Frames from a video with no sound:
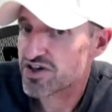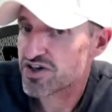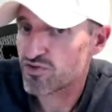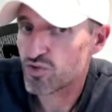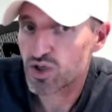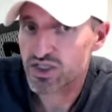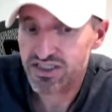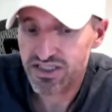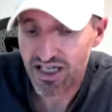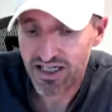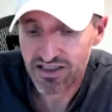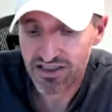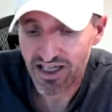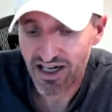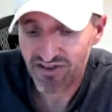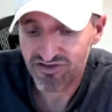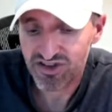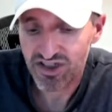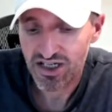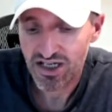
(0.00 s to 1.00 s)
You have one day
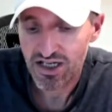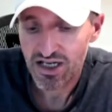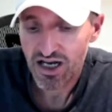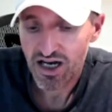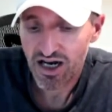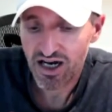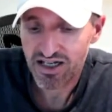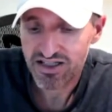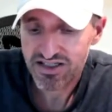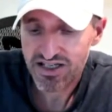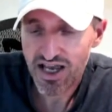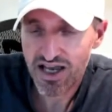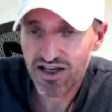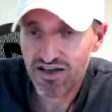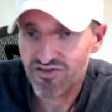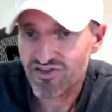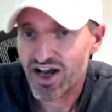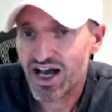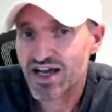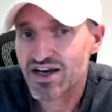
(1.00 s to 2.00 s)
left uh,
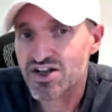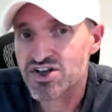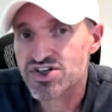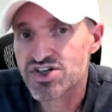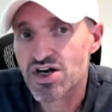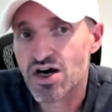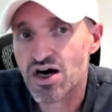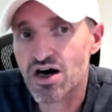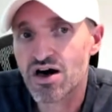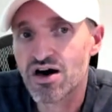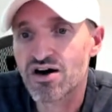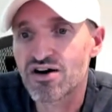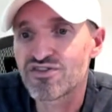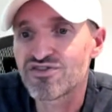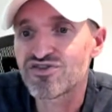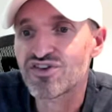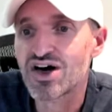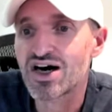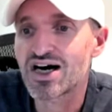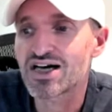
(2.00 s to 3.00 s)
take advantage
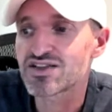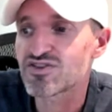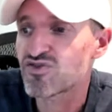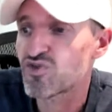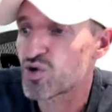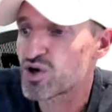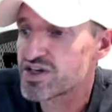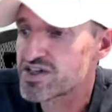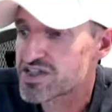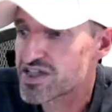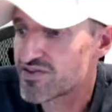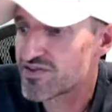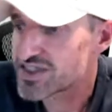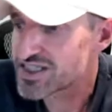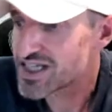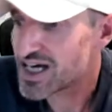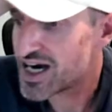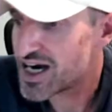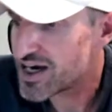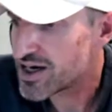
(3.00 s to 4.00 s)
of uh, the
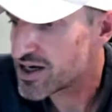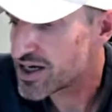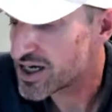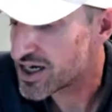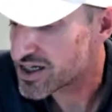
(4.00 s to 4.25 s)
$47,